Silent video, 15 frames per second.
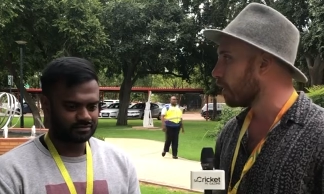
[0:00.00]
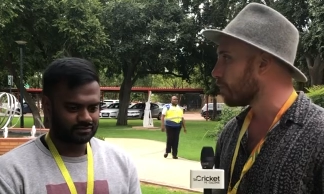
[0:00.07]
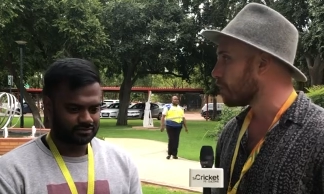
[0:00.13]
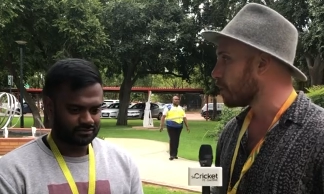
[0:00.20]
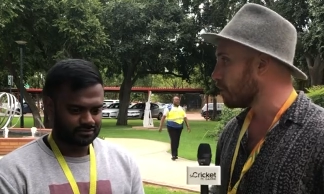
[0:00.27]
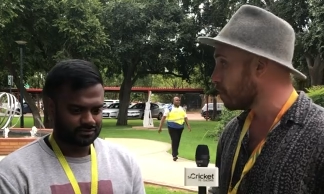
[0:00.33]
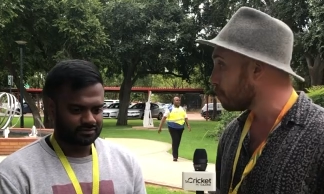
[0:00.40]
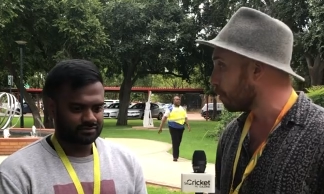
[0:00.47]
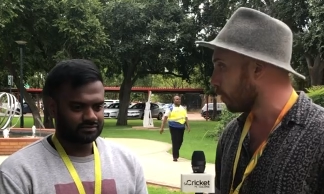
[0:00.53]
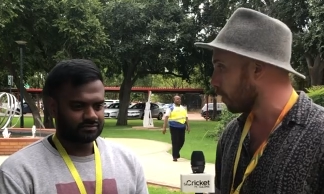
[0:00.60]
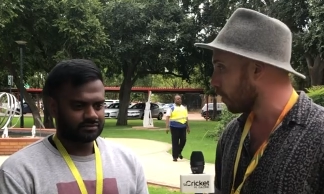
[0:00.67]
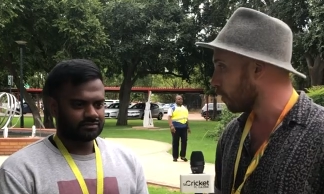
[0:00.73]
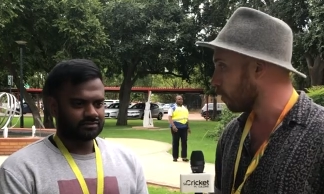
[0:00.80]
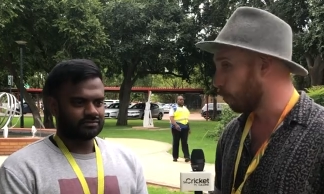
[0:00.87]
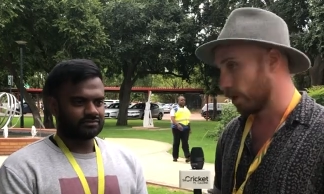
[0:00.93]
Speaker 1: of the new
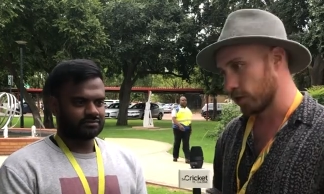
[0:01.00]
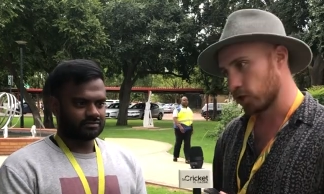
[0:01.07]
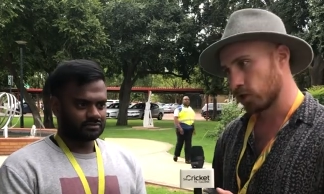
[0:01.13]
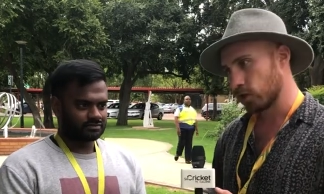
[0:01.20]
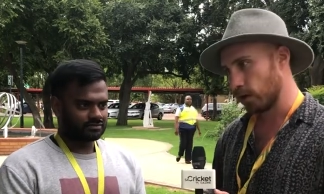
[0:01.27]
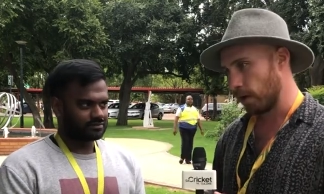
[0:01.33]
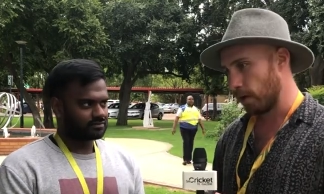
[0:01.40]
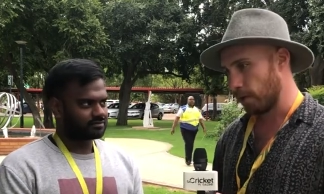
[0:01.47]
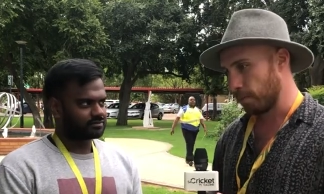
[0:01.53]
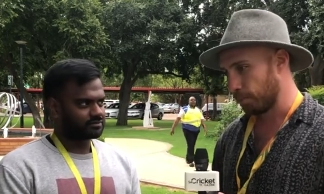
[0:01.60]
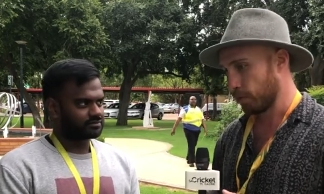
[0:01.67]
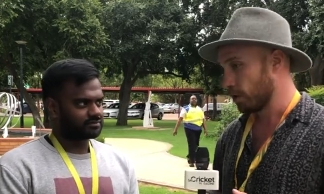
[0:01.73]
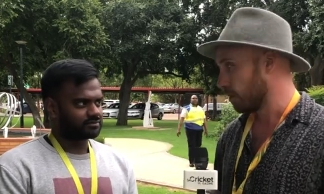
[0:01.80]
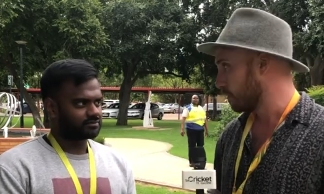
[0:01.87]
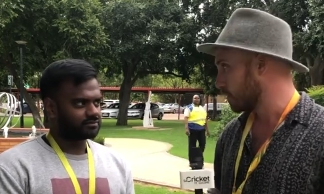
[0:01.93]
ball, which eh,
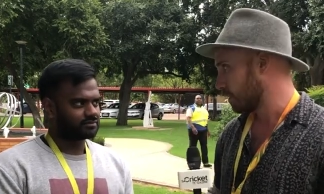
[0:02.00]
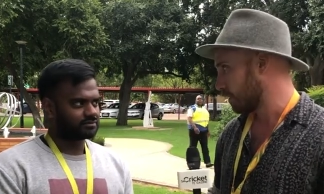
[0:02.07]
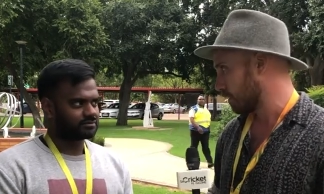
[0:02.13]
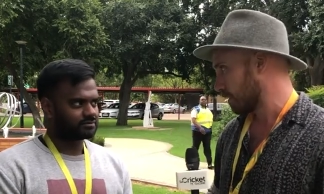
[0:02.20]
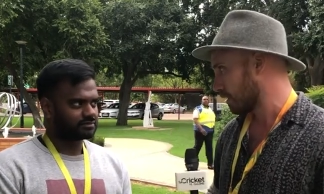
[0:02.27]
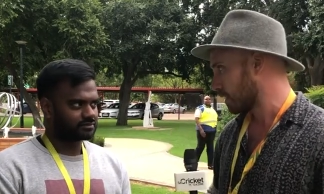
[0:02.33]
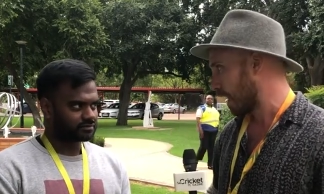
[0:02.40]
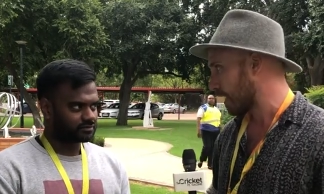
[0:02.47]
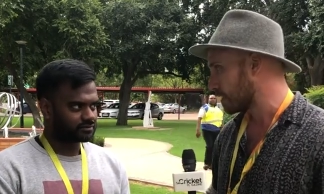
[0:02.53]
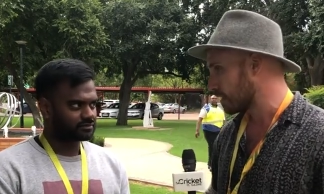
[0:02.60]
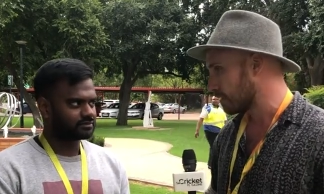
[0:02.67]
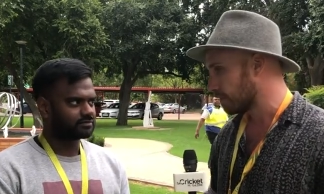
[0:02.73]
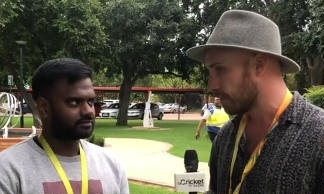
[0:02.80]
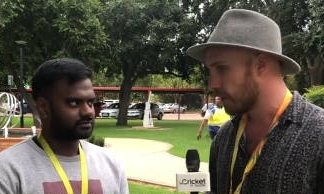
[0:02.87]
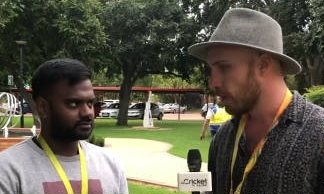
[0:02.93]
proved
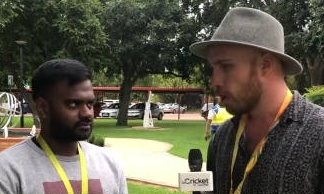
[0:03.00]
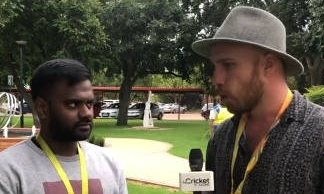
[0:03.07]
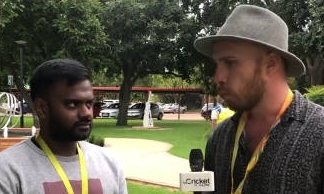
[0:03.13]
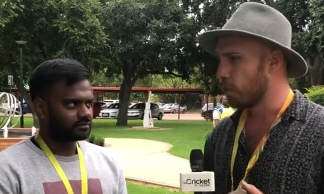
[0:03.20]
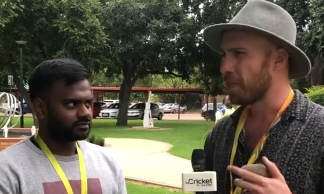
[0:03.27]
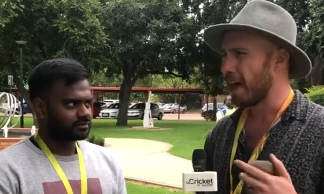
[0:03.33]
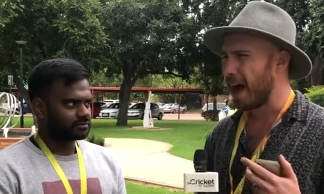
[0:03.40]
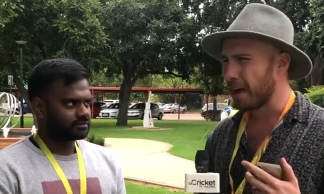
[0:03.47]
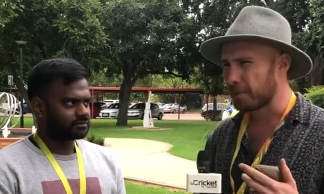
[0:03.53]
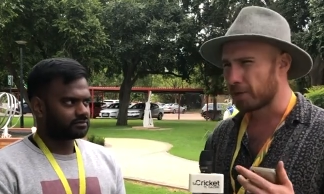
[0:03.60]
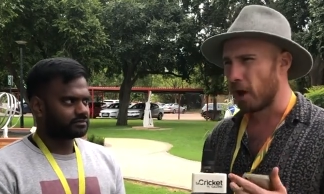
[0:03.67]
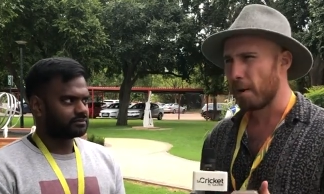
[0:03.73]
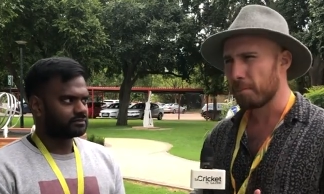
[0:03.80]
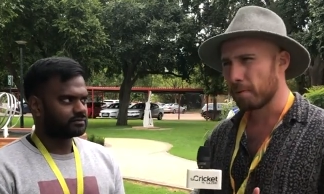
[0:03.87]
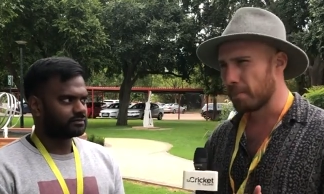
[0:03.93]
decisive, without
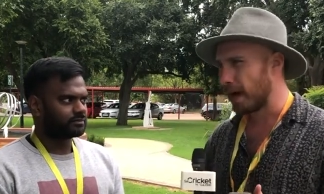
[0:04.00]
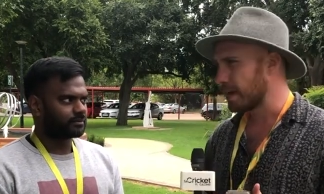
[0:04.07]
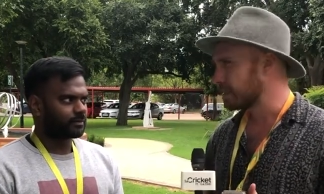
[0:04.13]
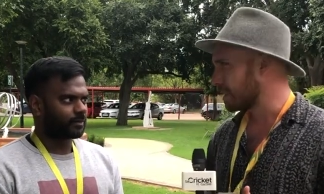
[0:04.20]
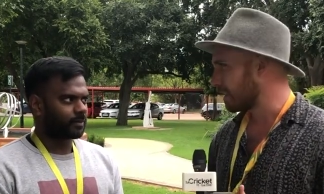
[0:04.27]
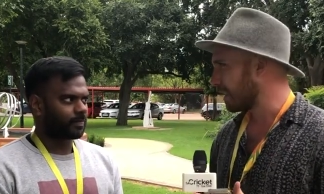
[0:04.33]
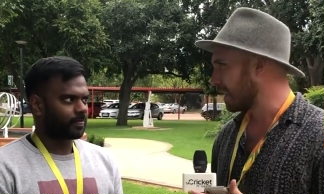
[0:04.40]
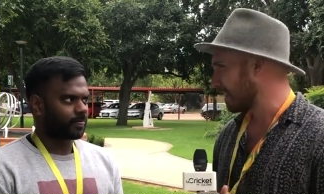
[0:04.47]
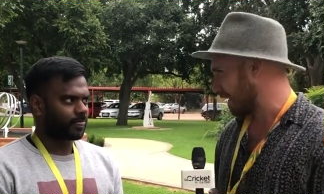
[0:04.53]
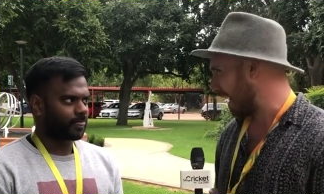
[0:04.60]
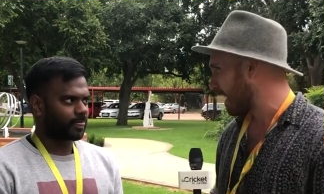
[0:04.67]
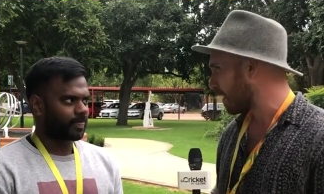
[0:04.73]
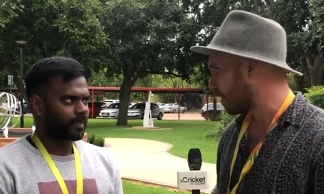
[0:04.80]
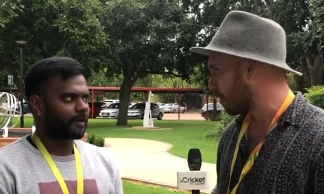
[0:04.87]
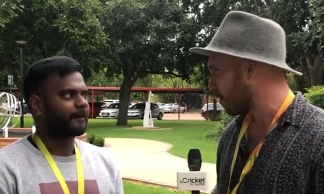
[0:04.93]
compromising an
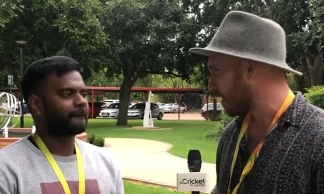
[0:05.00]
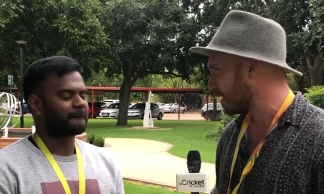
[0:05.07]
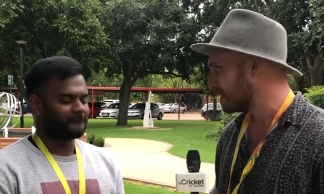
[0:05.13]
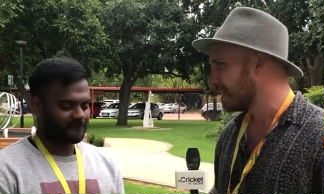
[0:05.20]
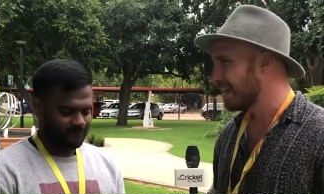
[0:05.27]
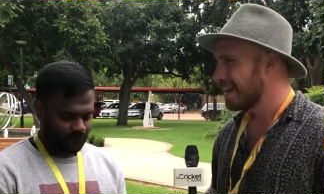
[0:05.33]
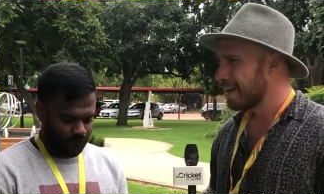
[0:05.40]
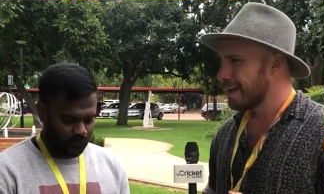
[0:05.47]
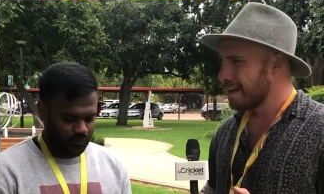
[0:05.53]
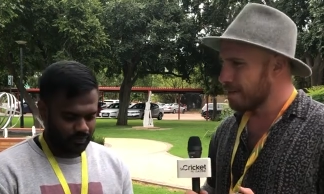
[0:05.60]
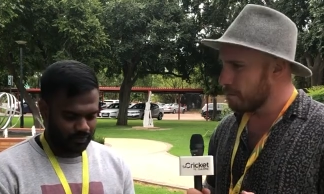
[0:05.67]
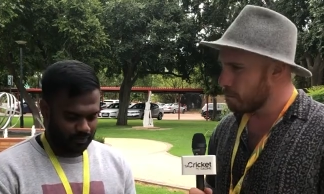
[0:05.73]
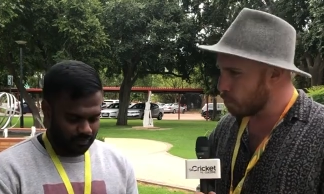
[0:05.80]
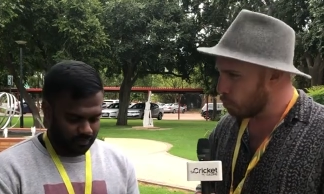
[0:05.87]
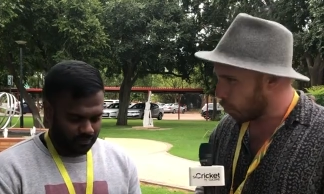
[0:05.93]
attacking threat.
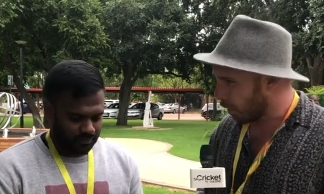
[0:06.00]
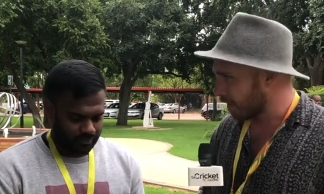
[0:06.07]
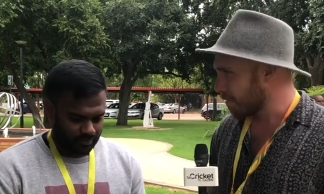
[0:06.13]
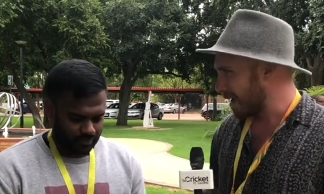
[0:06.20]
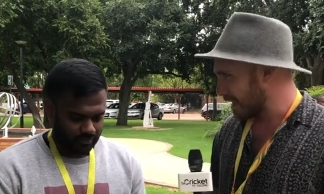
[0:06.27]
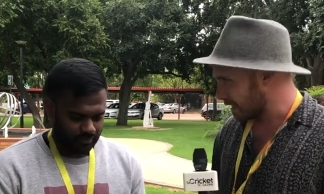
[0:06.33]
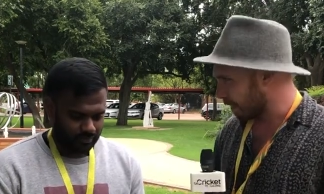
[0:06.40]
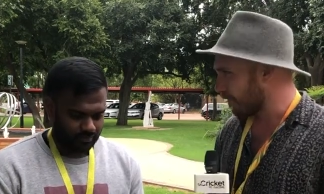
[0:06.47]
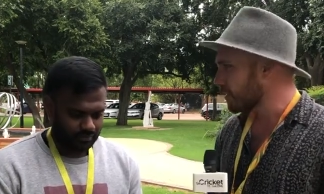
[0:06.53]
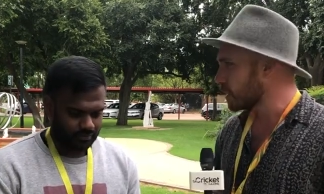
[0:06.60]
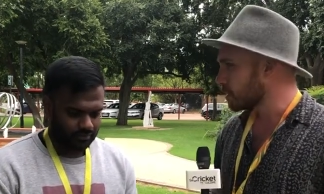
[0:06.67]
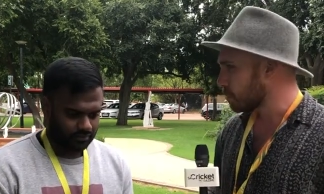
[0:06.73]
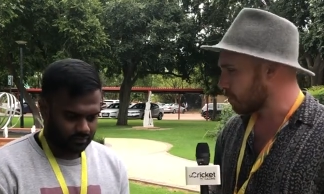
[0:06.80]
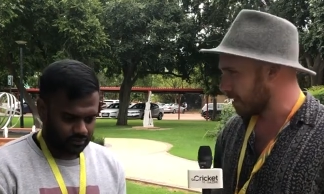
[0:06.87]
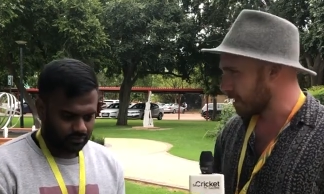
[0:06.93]
One of the main differences
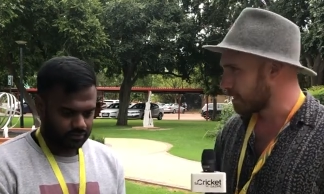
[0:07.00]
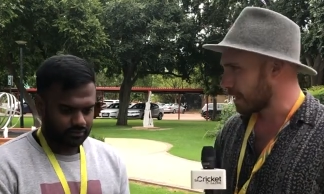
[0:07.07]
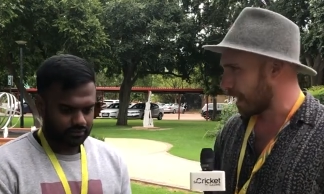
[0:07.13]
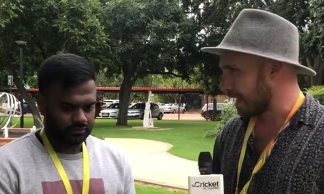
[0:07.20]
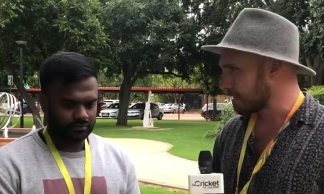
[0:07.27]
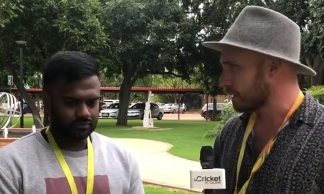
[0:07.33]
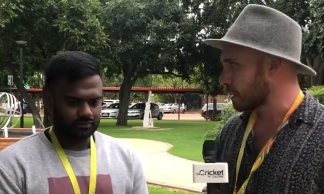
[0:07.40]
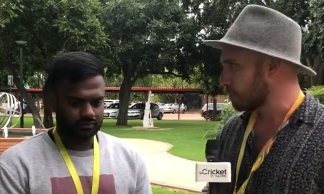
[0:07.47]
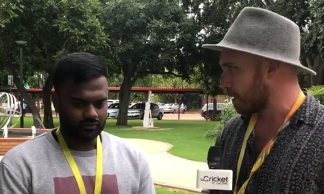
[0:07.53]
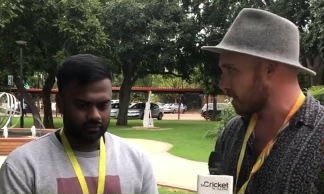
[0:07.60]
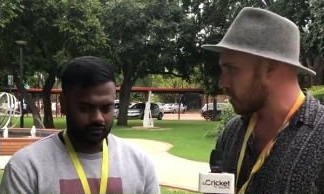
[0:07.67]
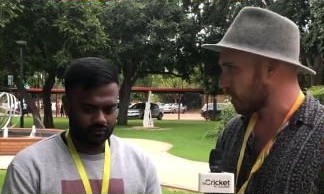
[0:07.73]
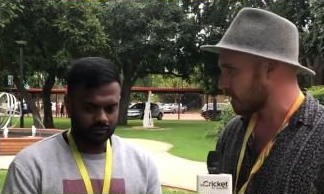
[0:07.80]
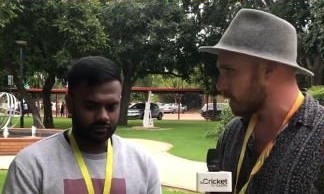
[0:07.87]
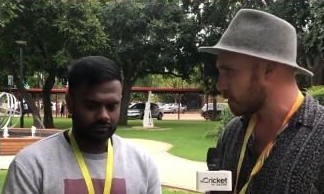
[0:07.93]
between the sides is a specialist